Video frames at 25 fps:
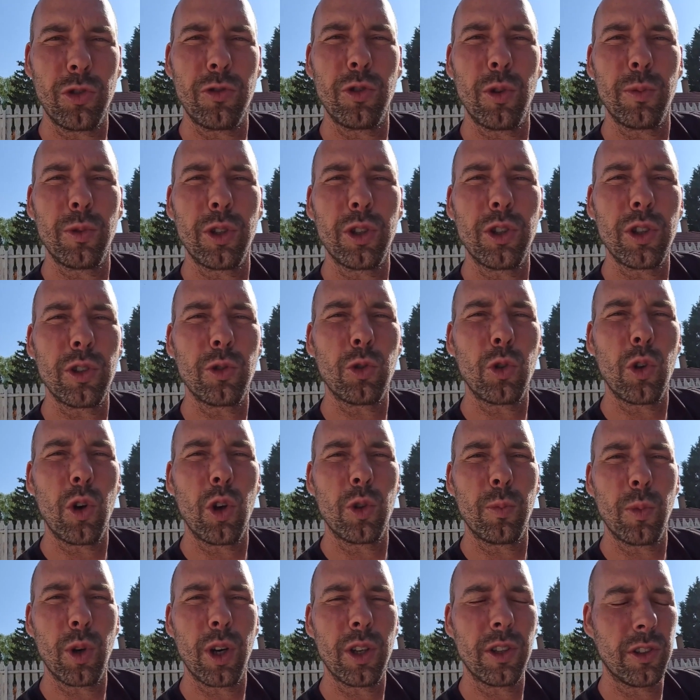from the control
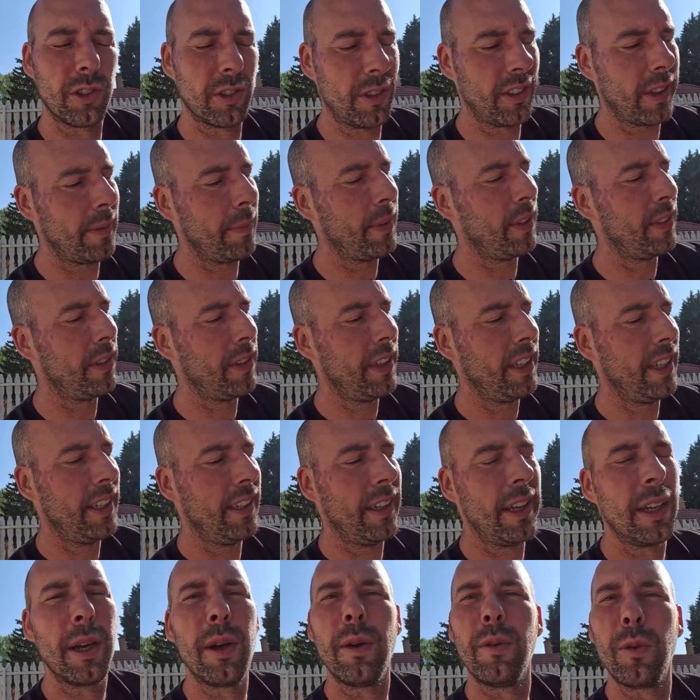box to the motor?
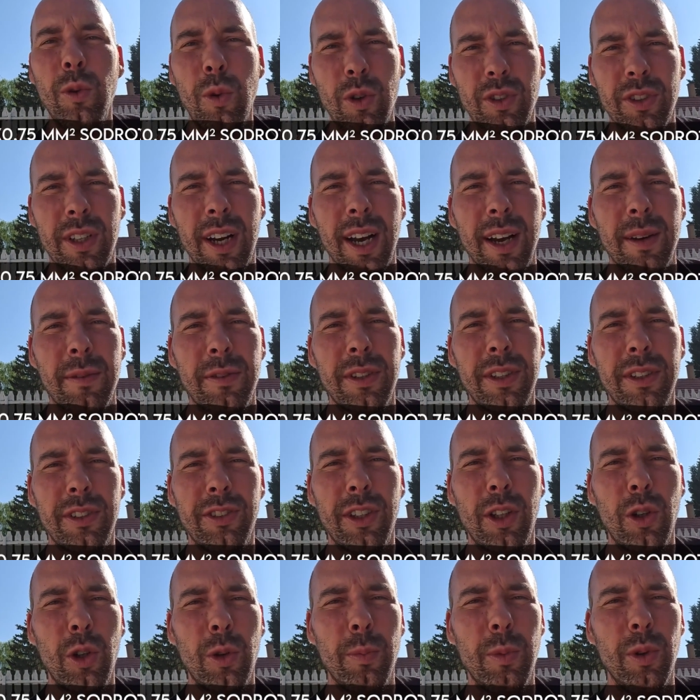4 times
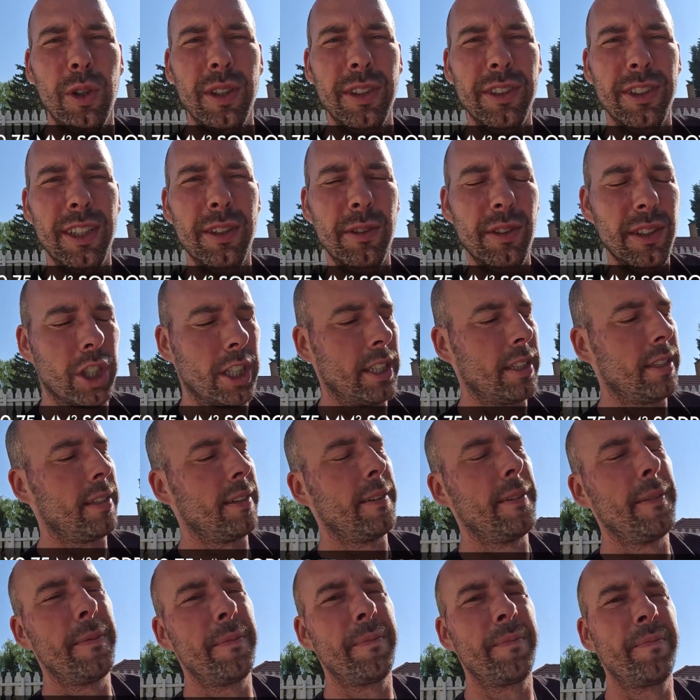
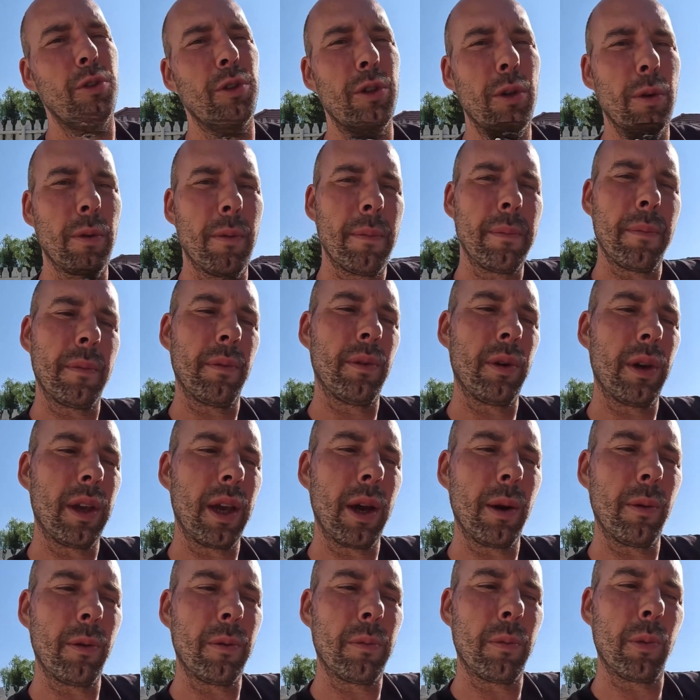0.75.
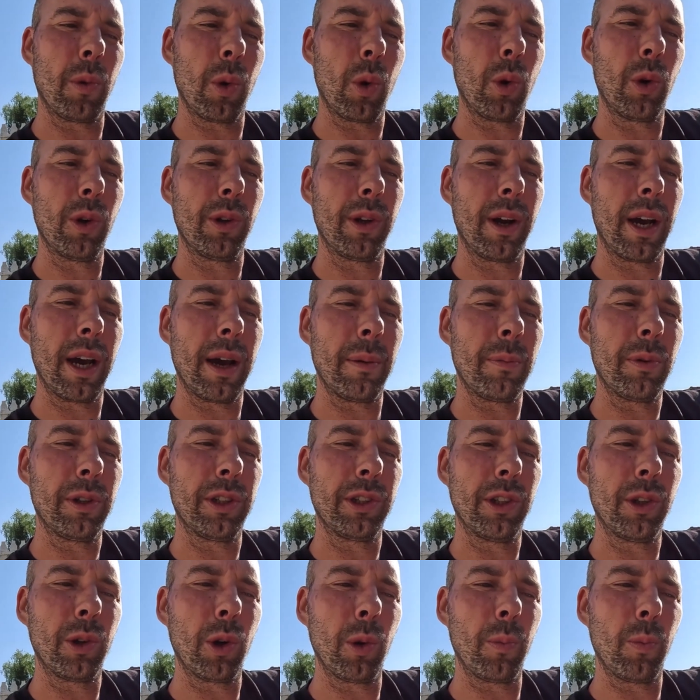A 4 times
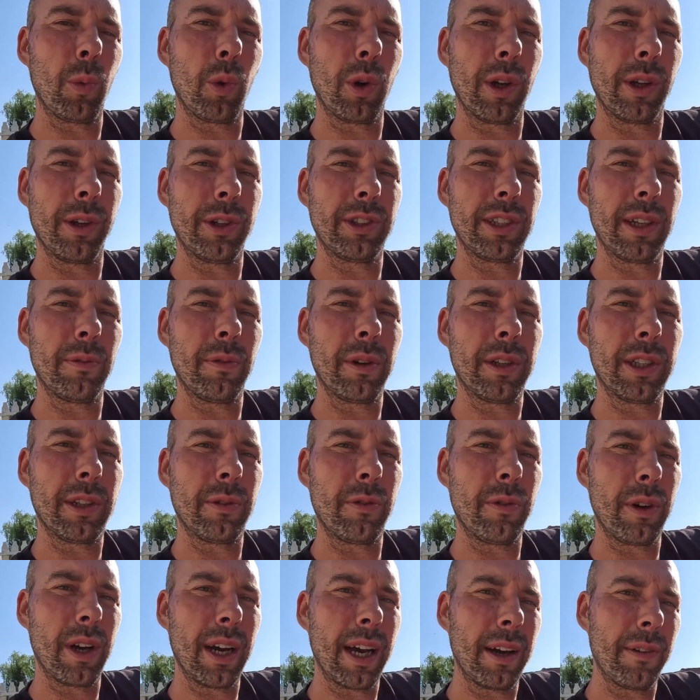
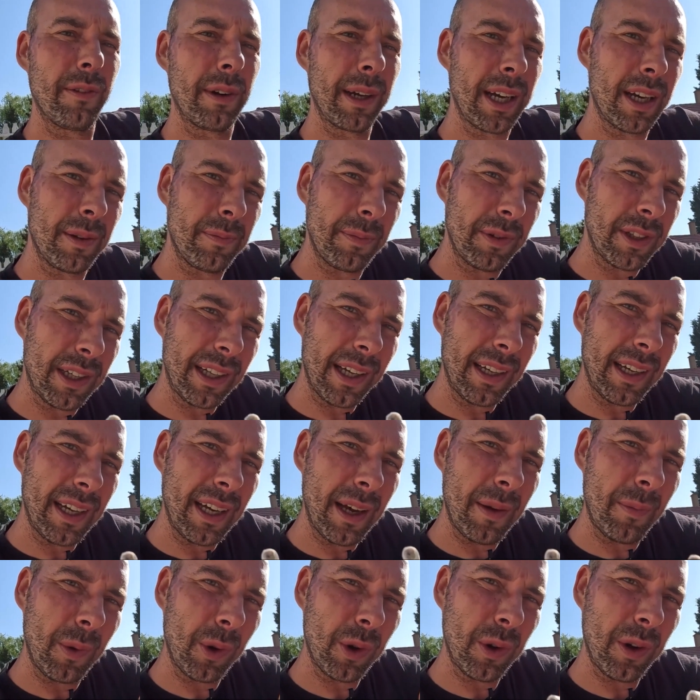0.75 MT
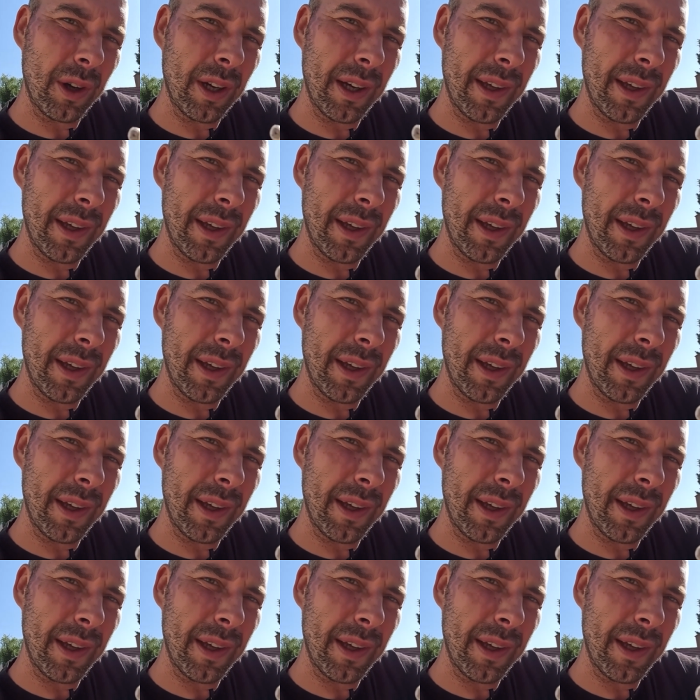cable.